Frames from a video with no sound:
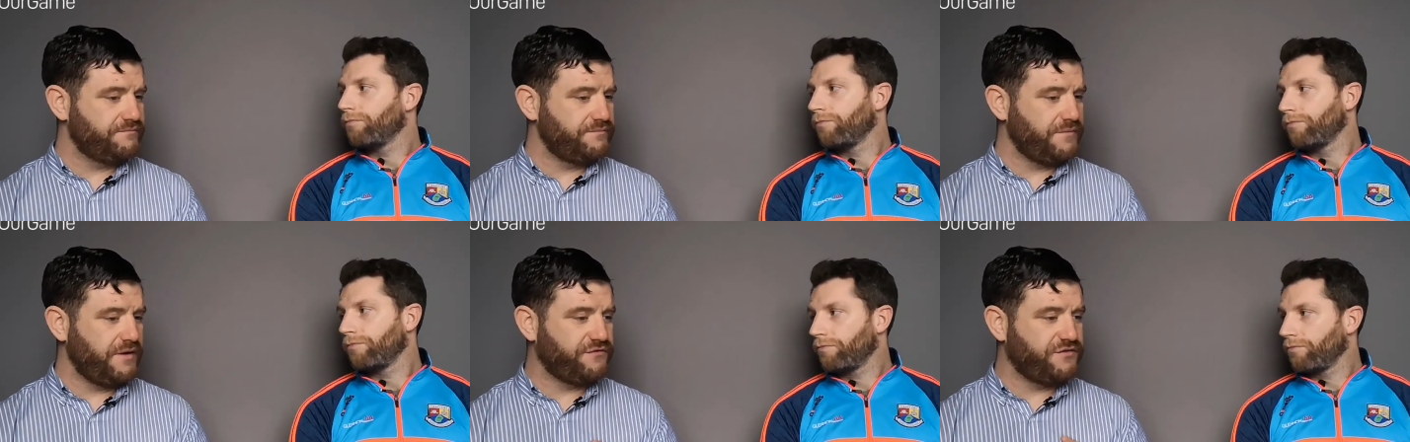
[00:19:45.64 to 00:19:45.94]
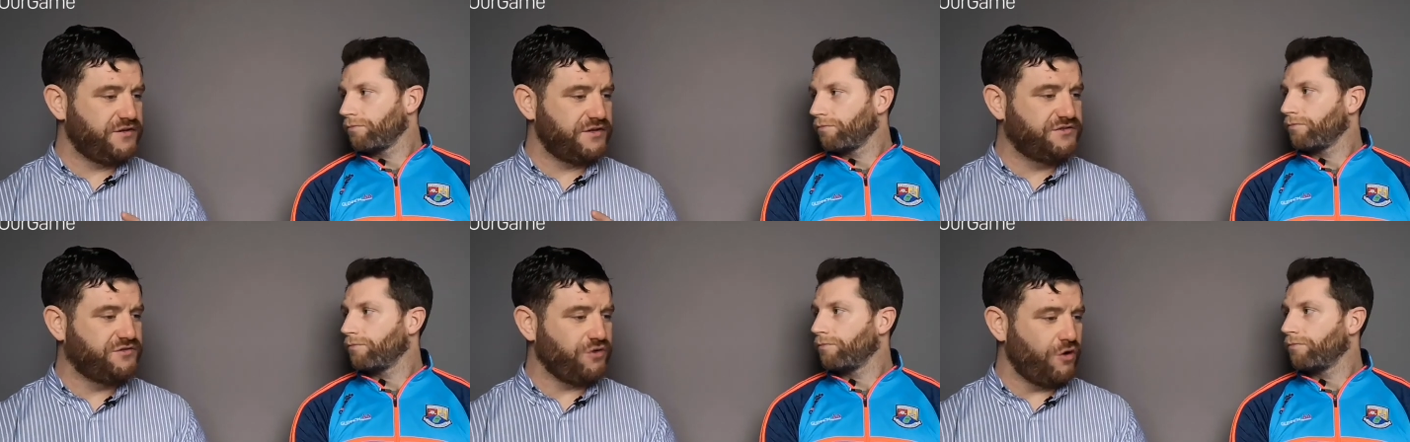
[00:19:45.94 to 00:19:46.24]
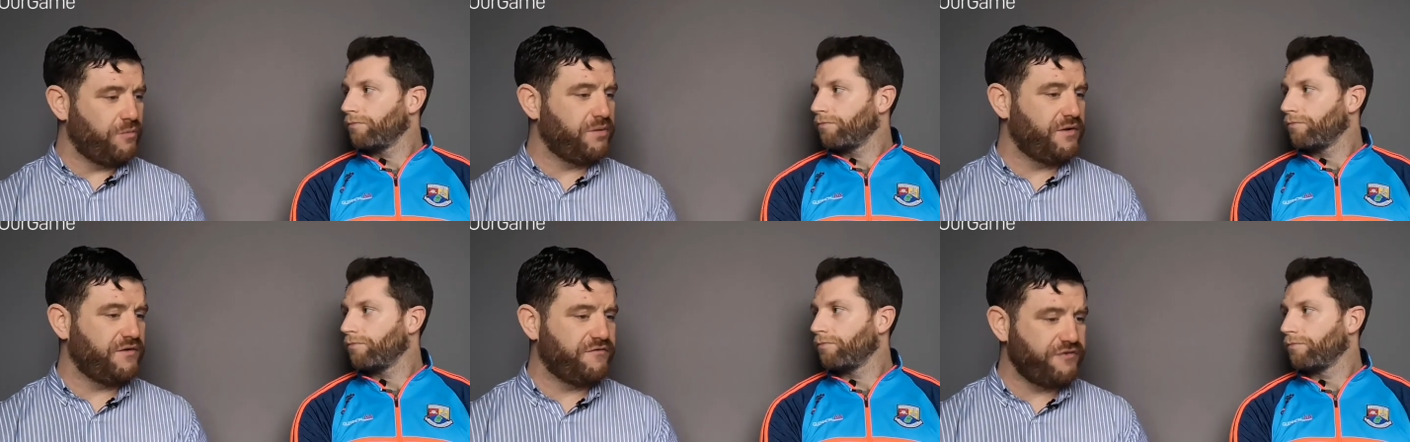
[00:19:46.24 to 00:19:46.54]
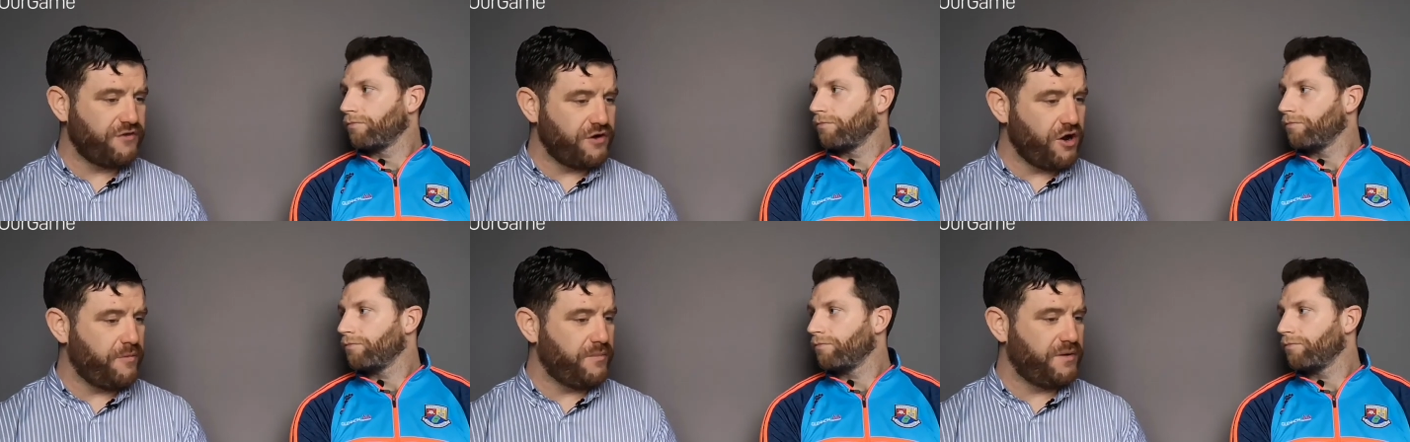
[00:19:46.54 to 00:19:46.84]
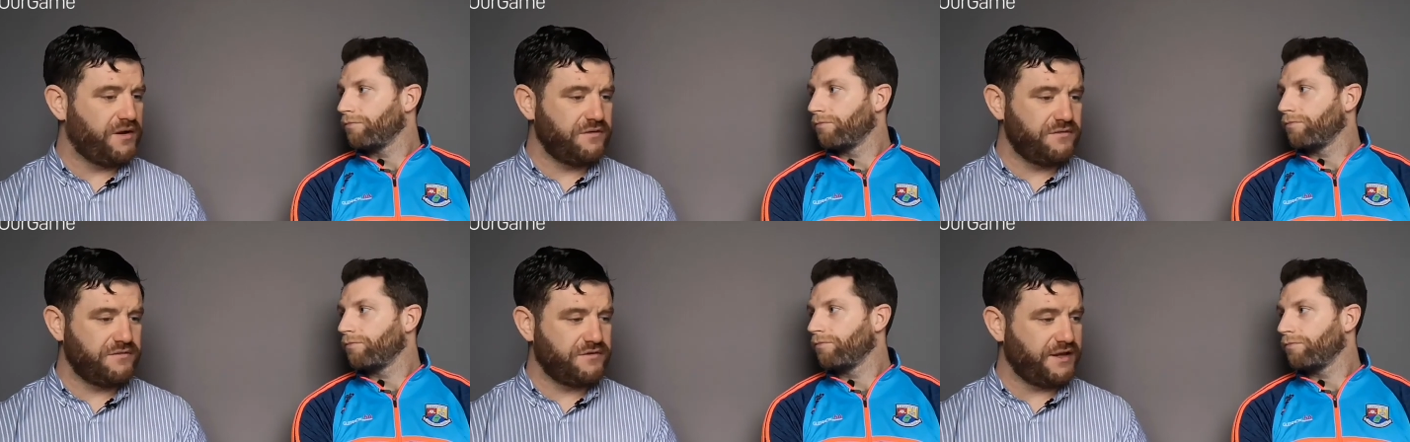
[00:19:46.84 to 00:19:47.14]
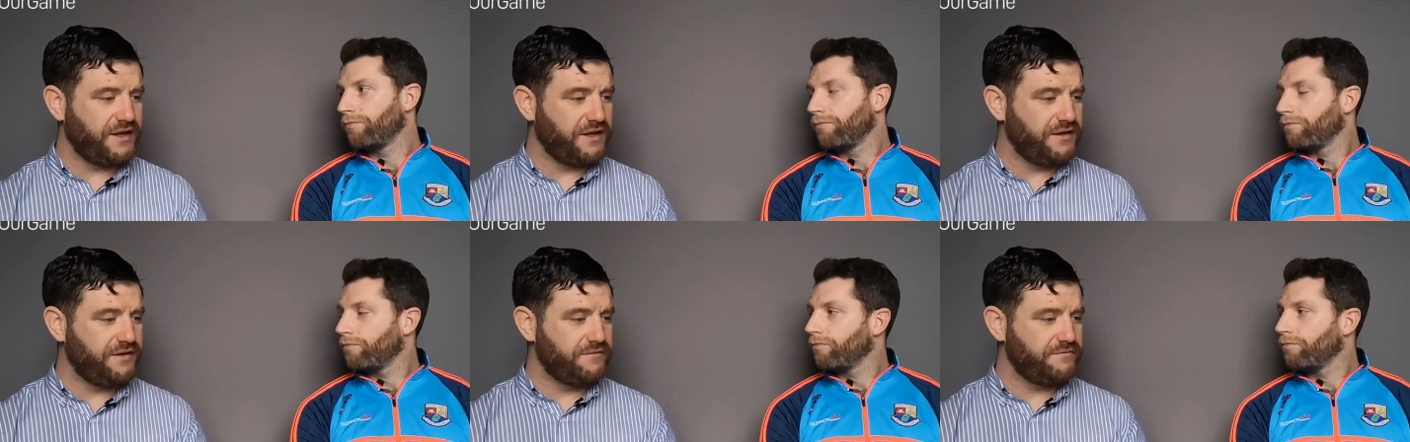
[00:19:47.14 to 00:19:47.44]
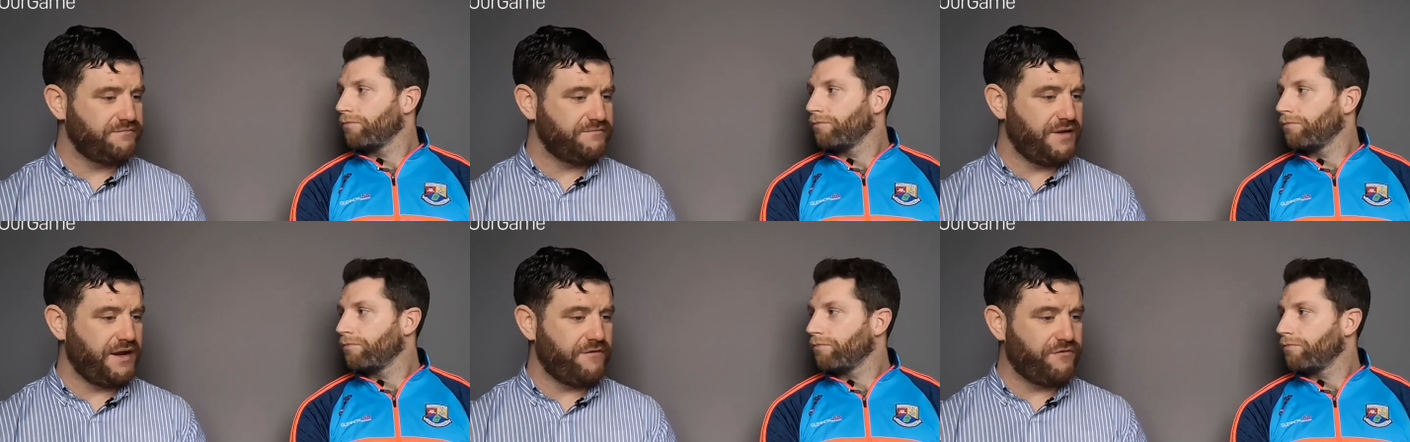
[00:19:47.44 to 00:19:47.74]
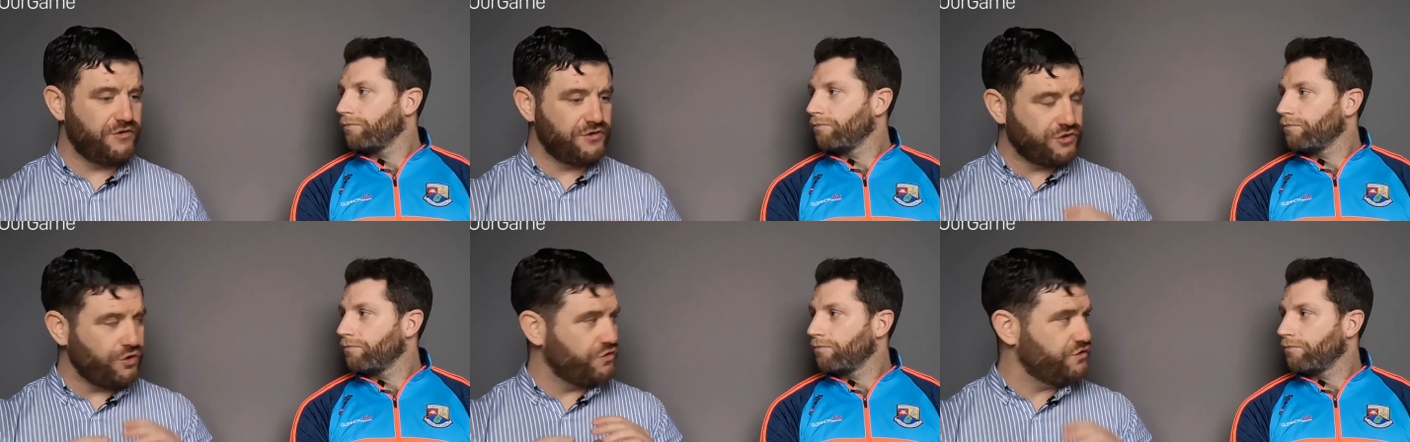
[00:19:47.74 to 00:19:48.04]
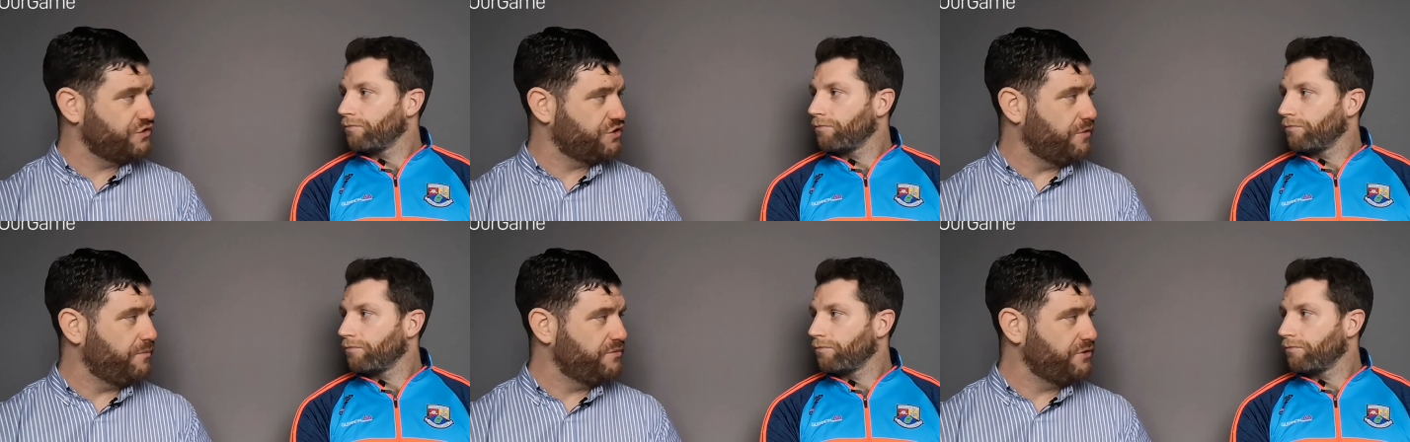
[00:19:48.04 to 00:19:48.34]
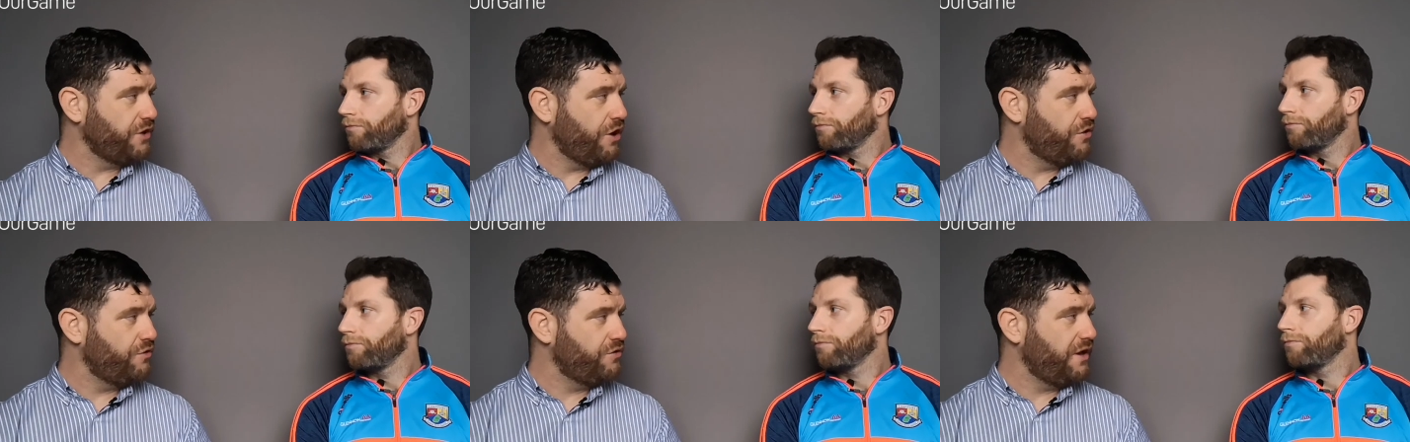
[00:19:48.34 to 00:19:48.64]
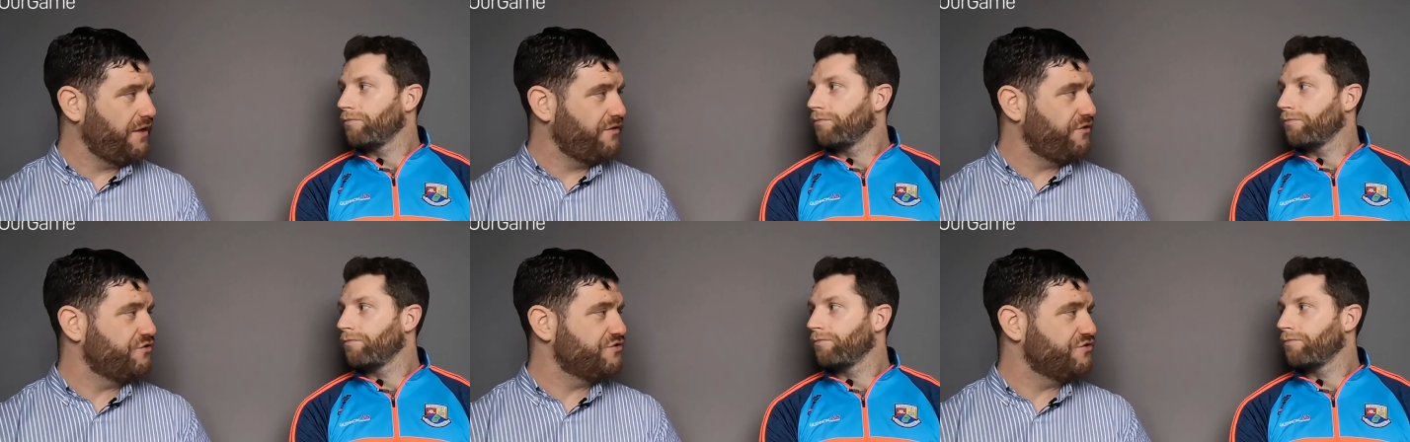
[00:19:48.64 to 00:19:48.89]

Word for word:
Speaker 1: if this Dublin phenomenon thing ever does come down and